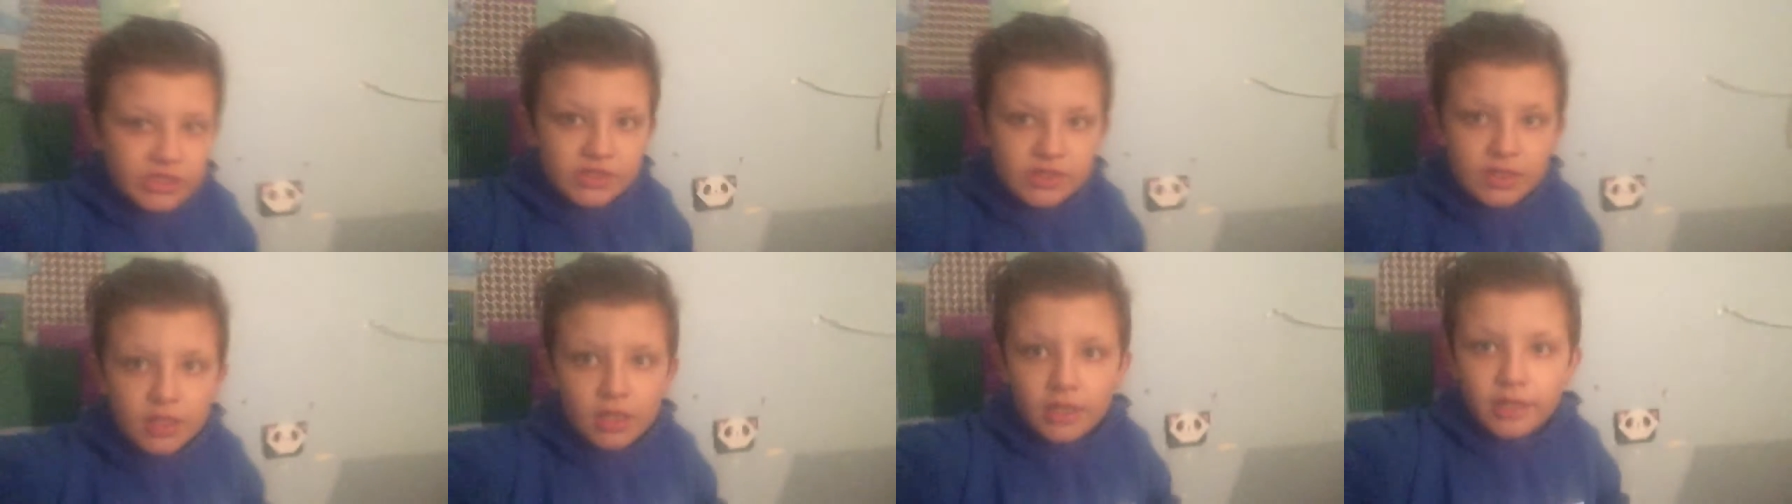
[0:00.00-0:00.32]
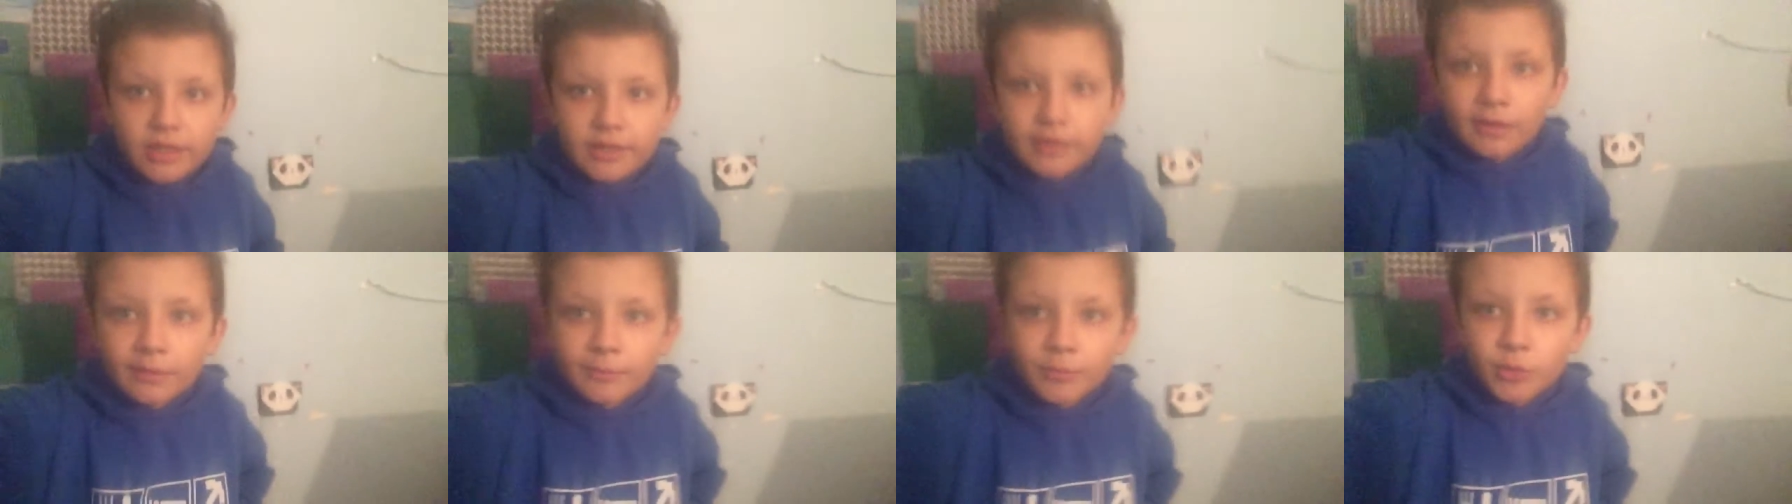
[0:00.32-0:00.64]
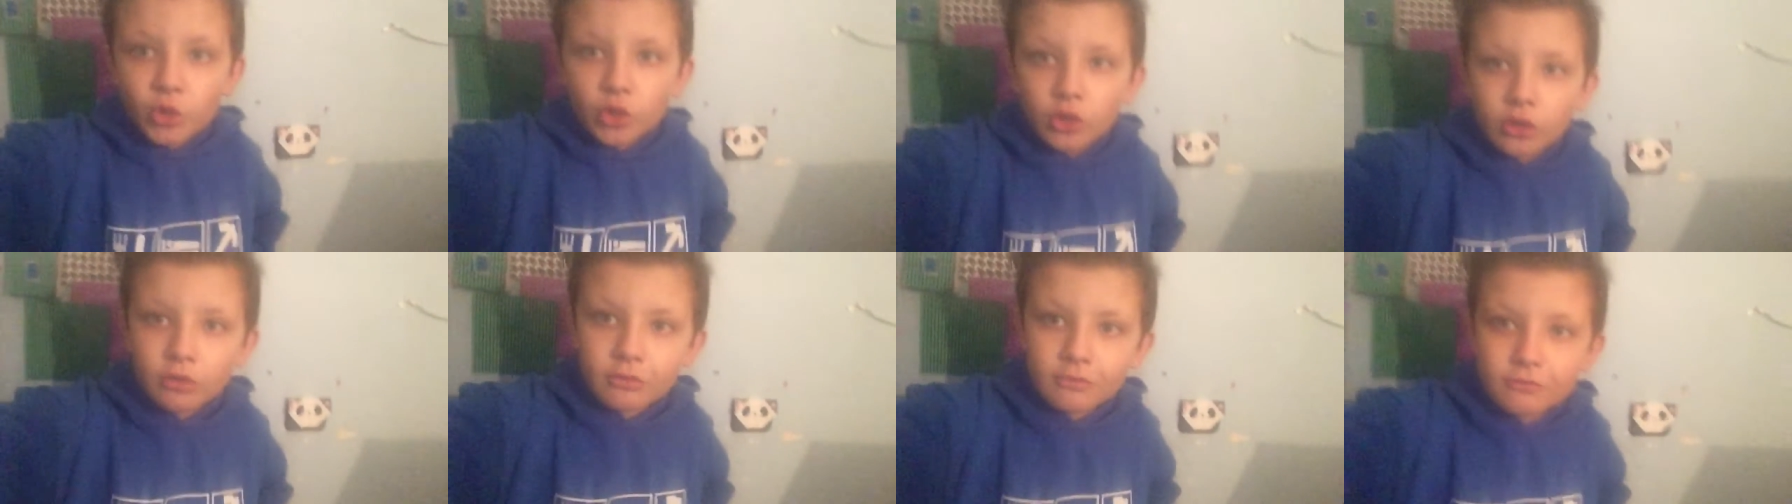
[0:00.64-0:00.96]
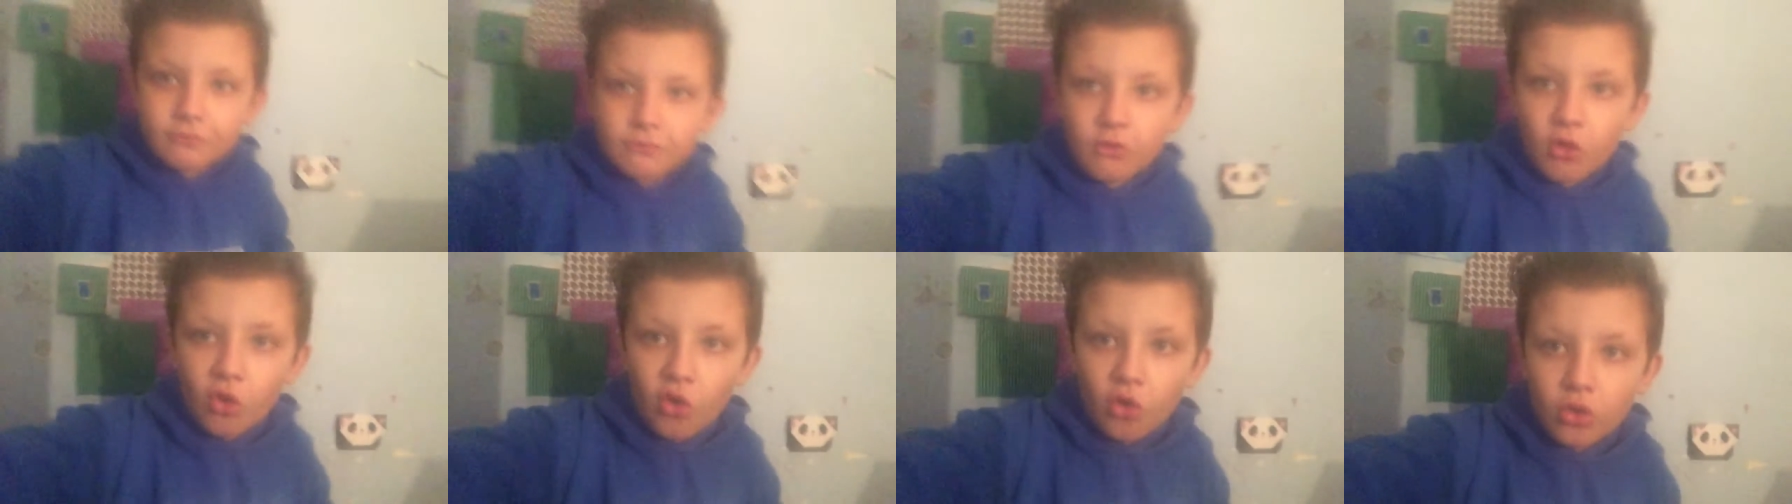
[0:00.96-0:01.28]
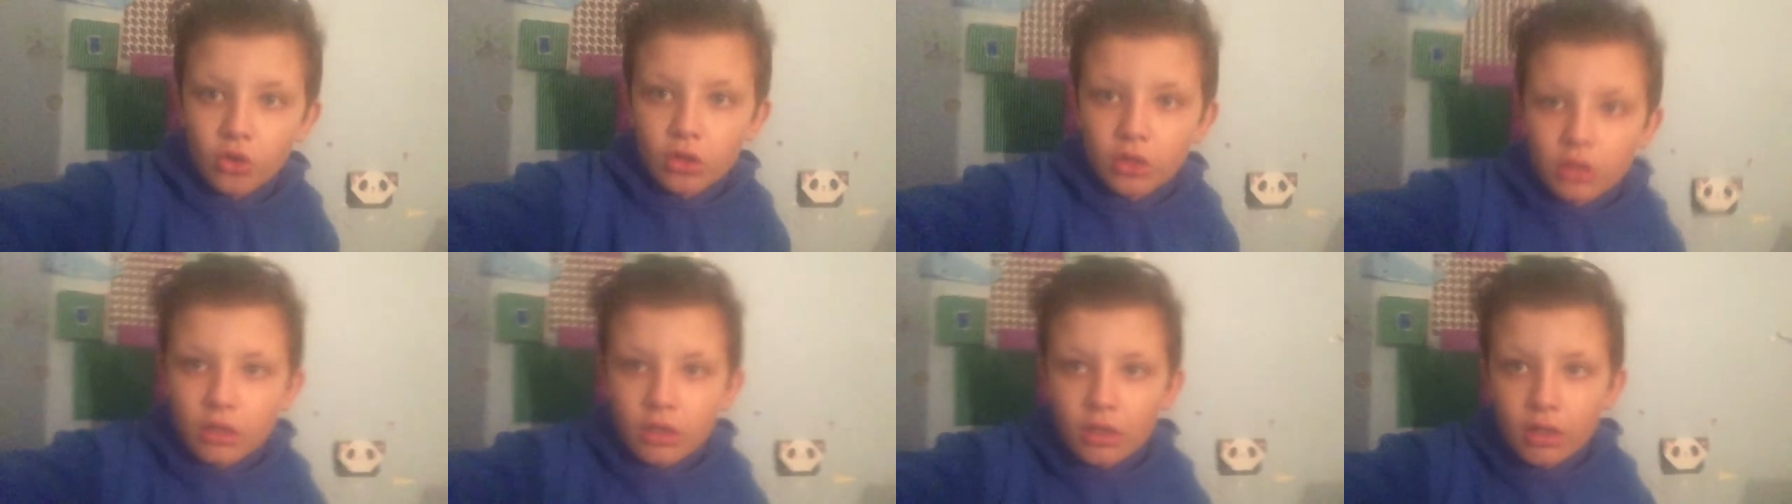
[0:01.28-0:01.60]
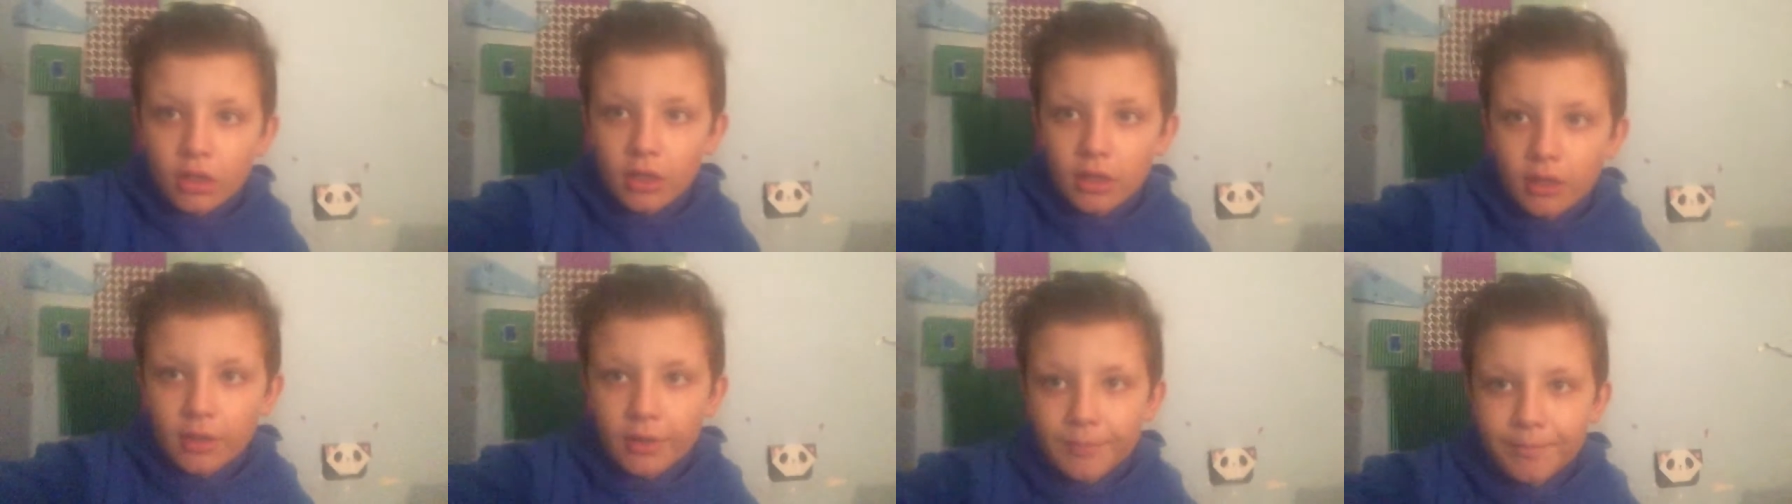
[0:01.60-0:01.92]
decided I'm not going to vlog
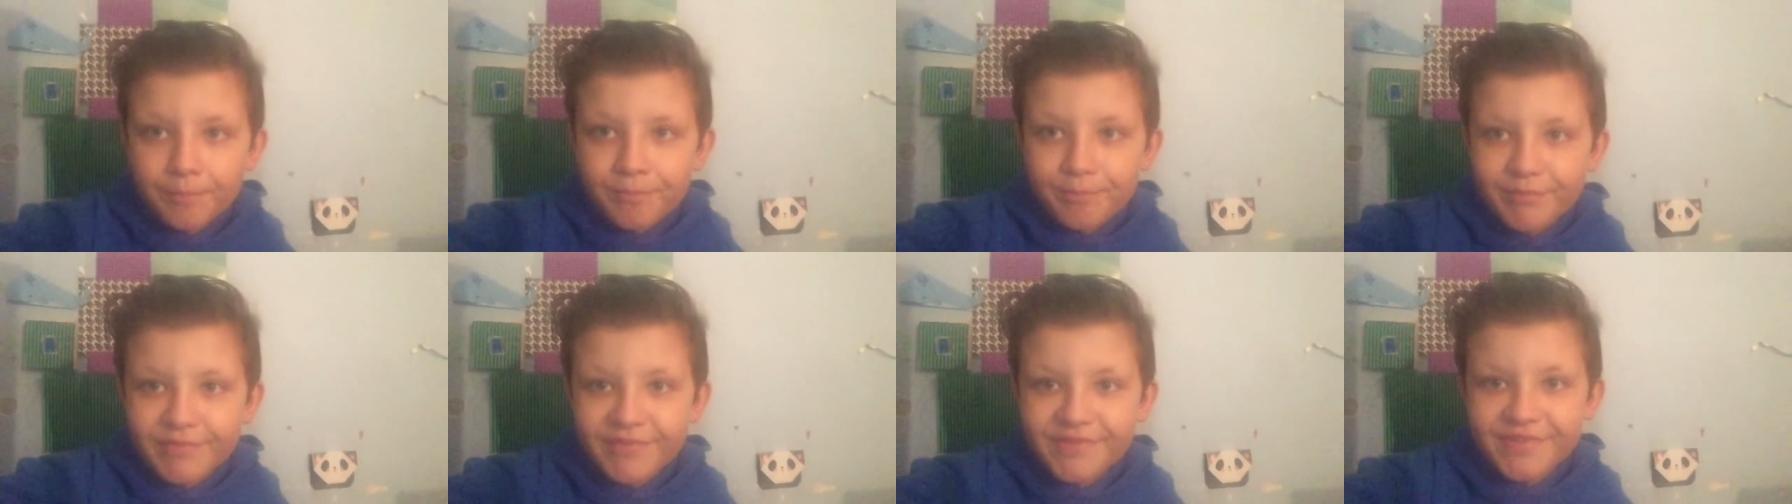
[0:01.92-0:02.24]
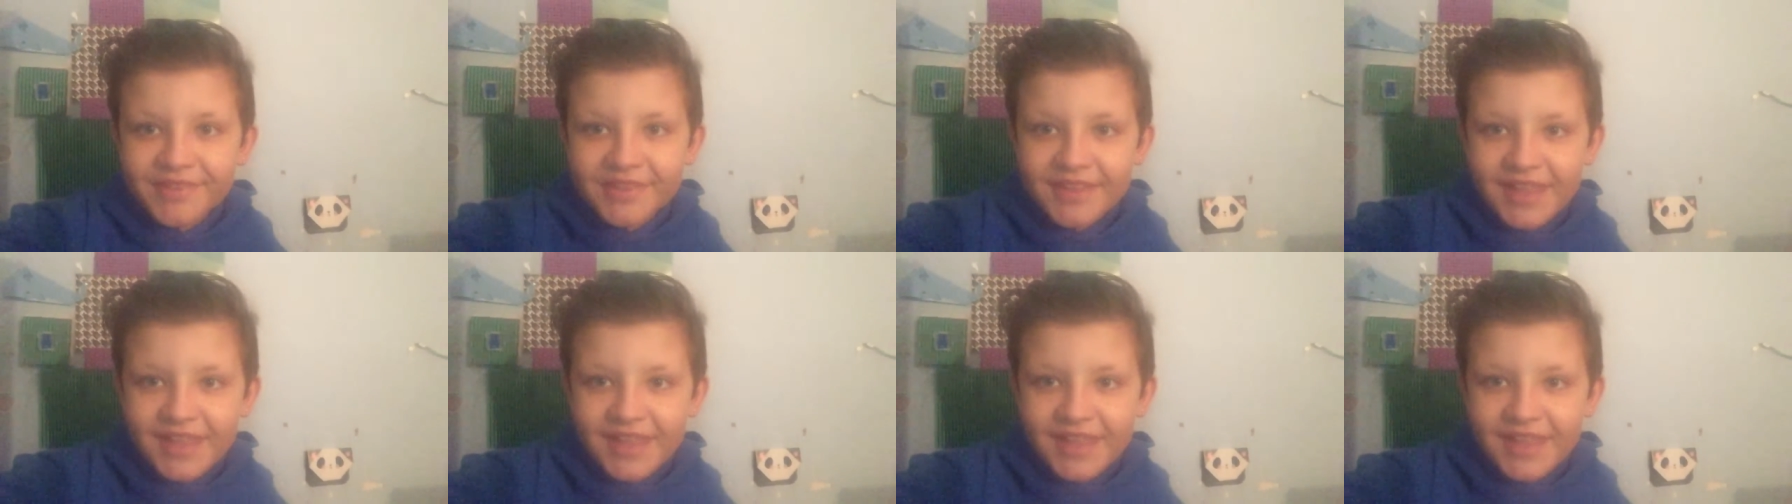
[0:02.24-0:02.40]
um,